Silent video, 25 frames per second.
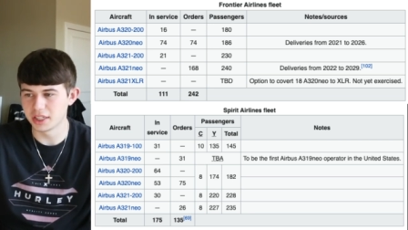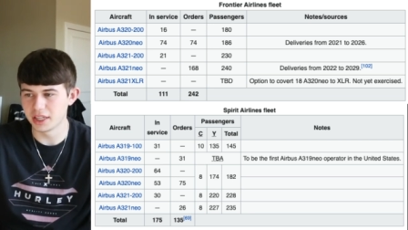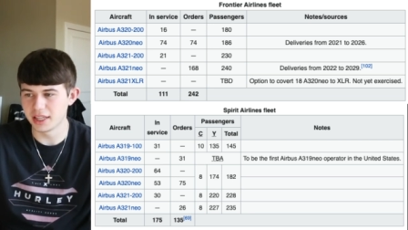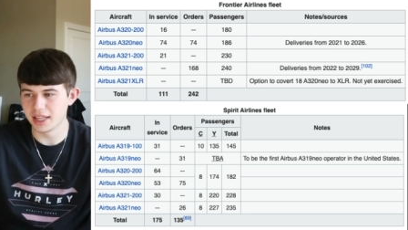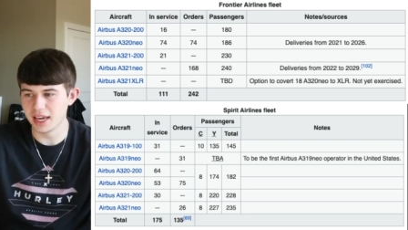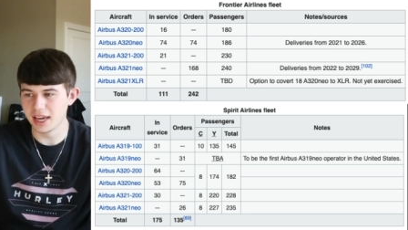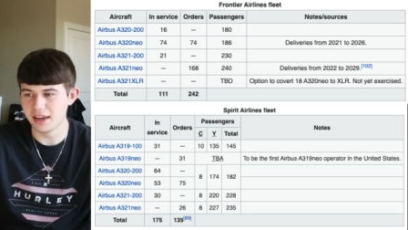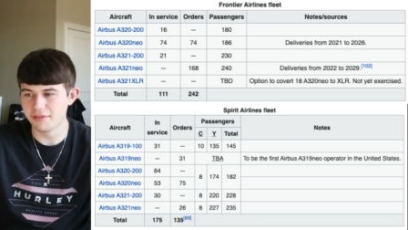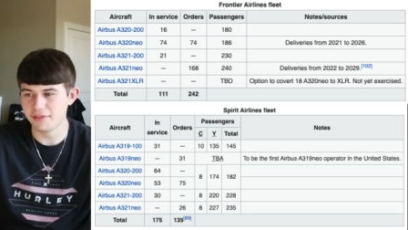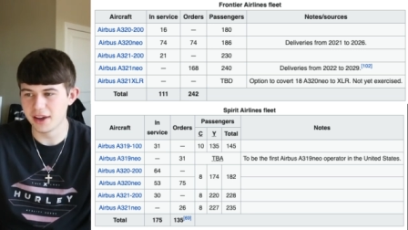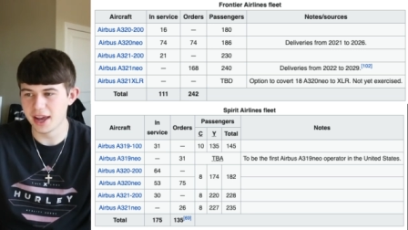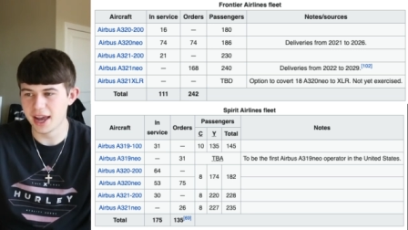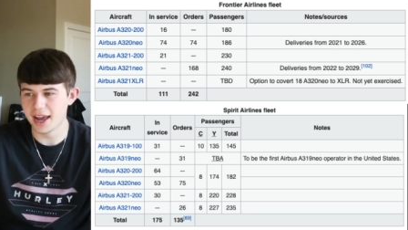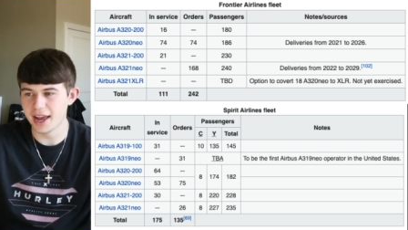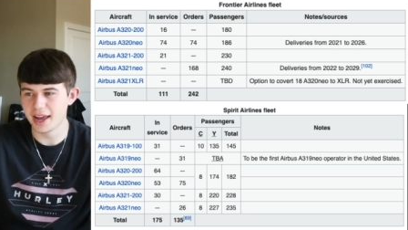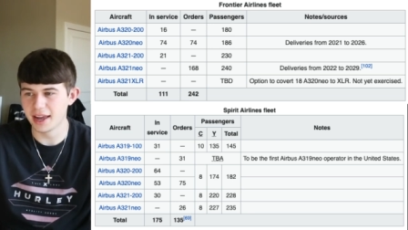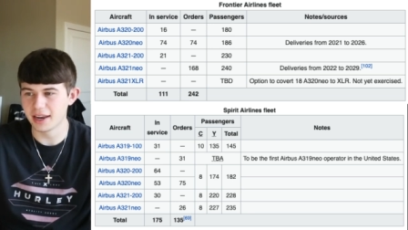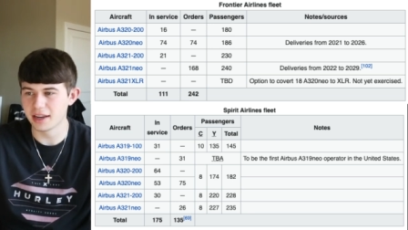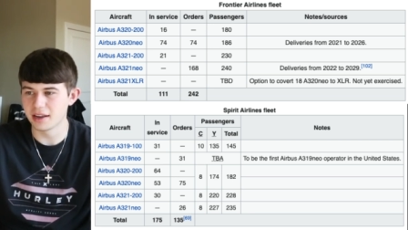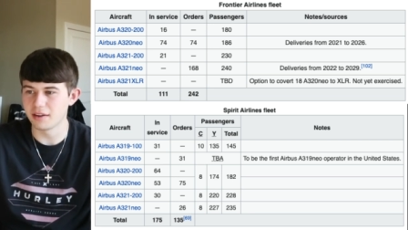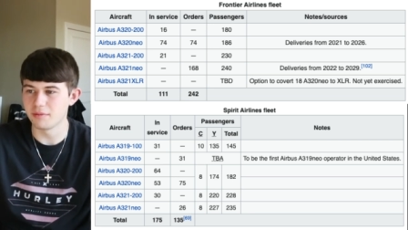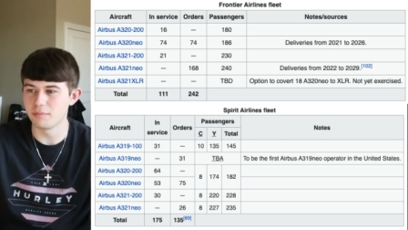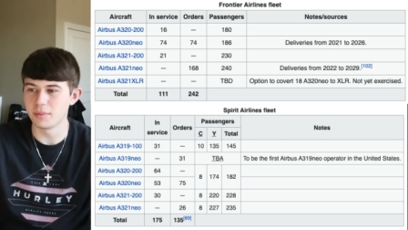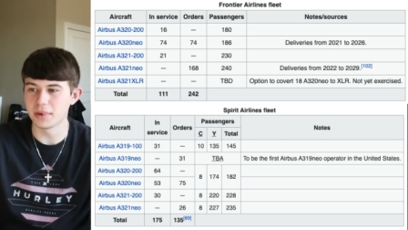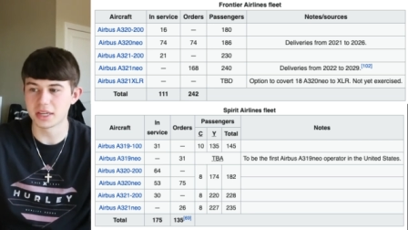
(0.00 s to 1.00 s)
And they've
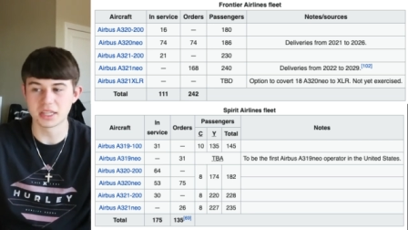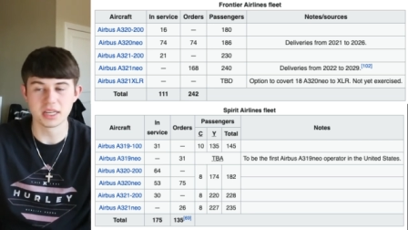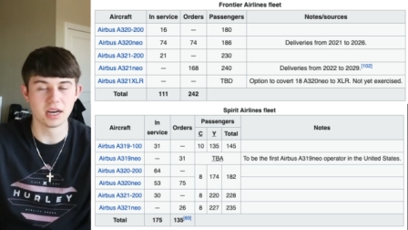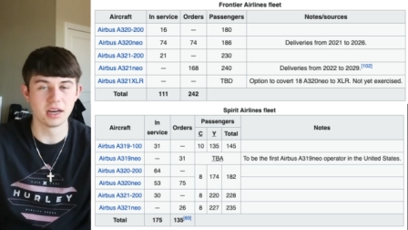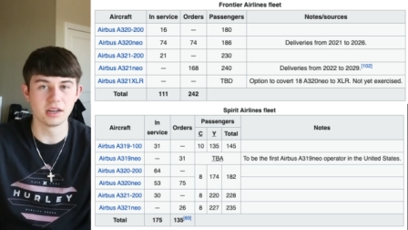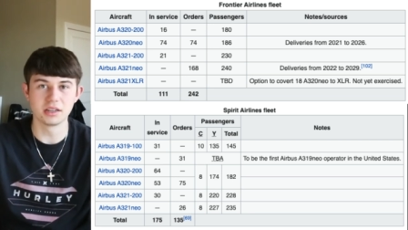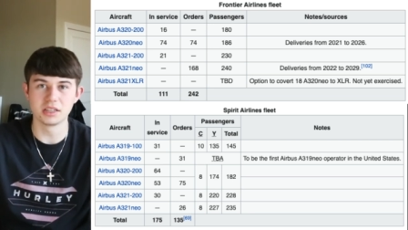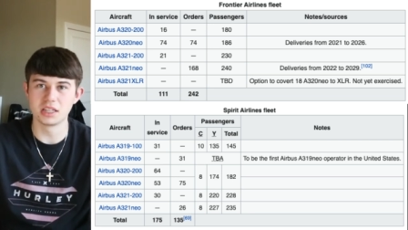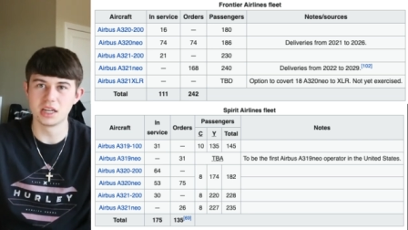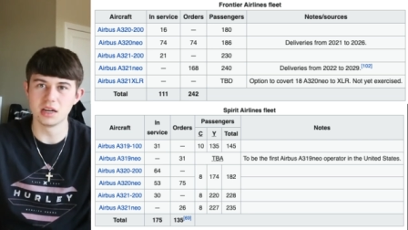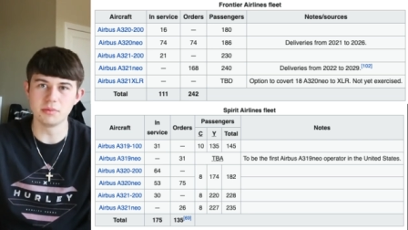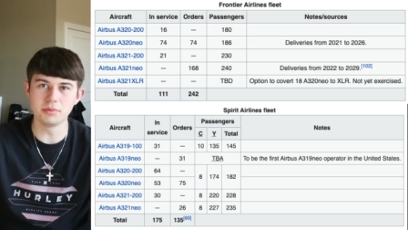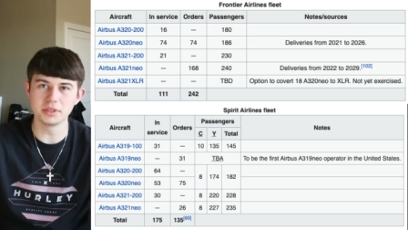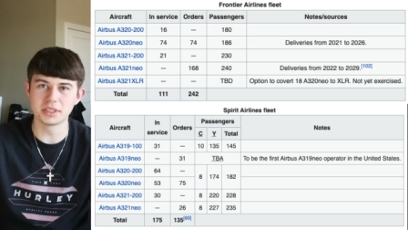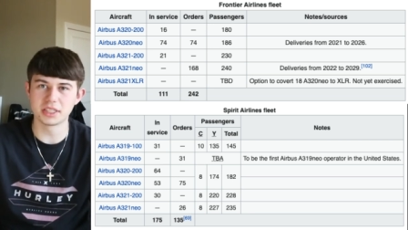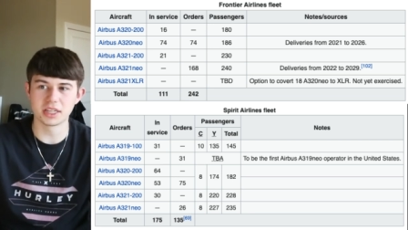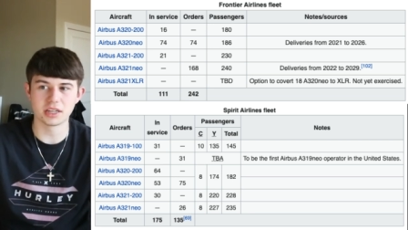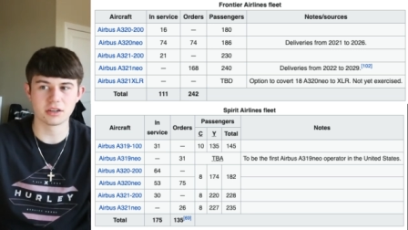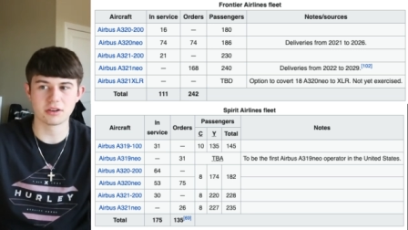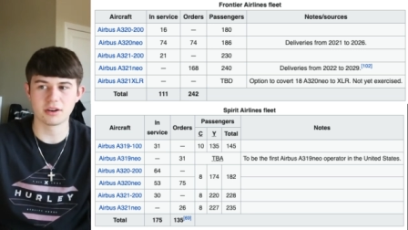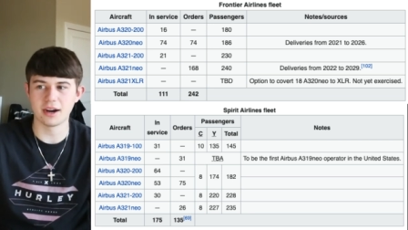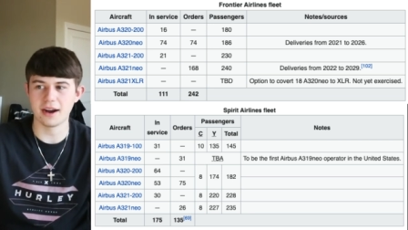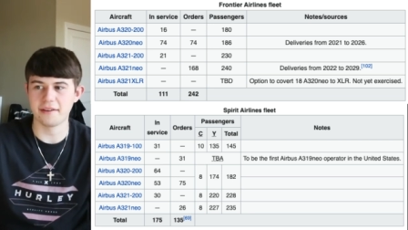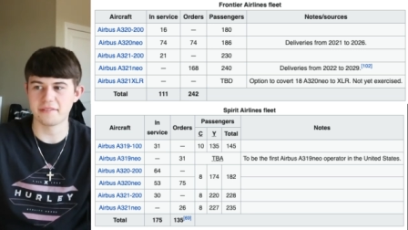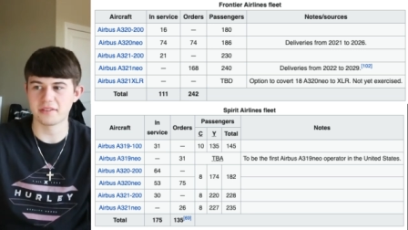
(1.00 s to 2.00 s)
had McDonnell Douglas
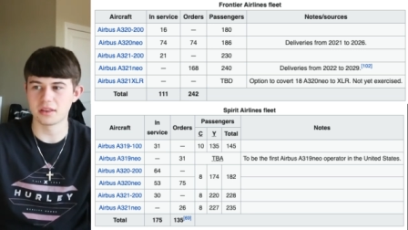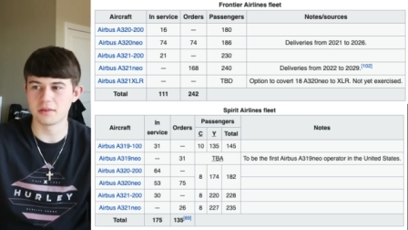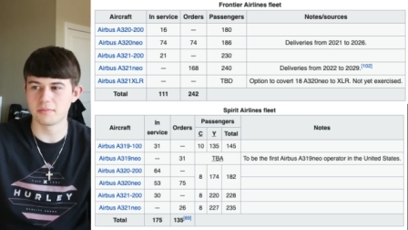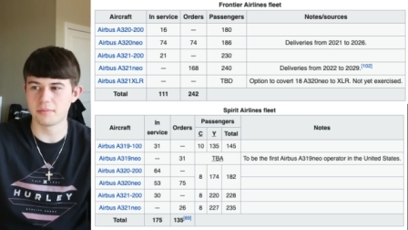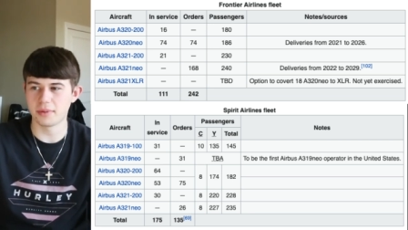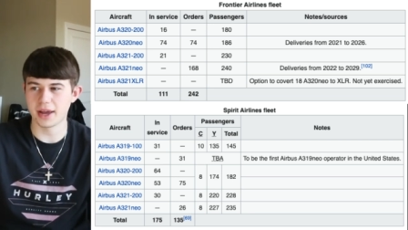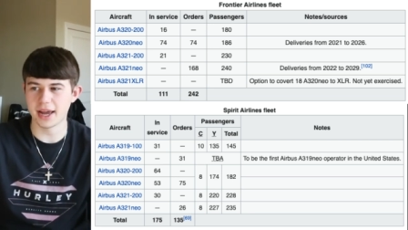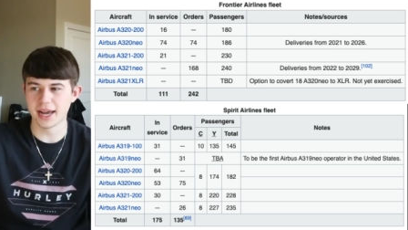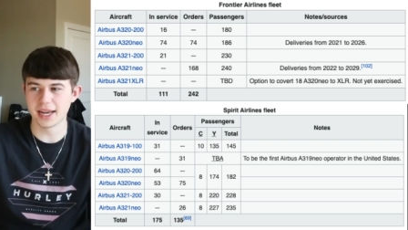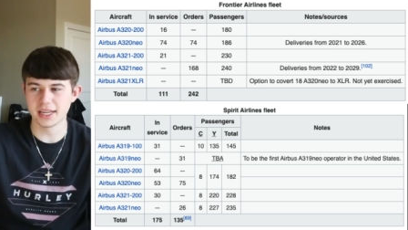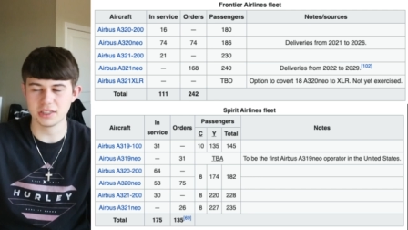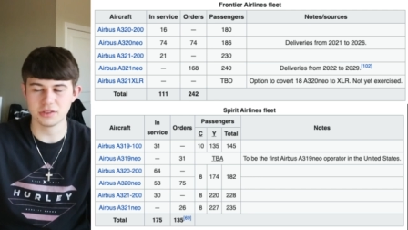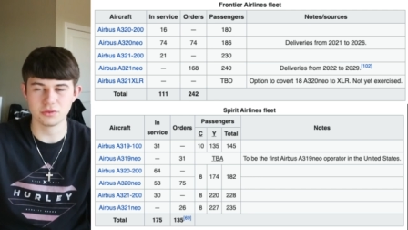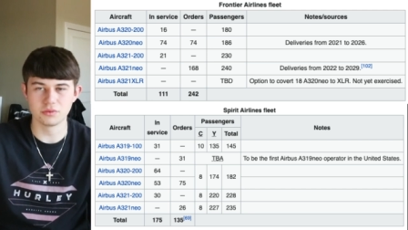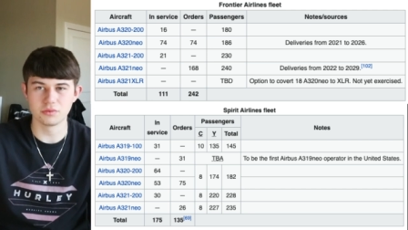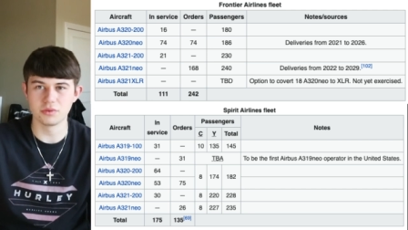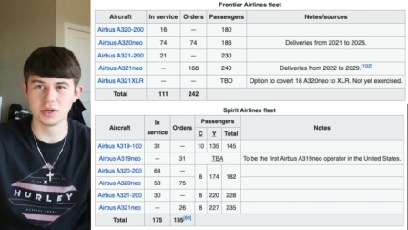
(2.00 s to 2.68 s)
aircraft in the past,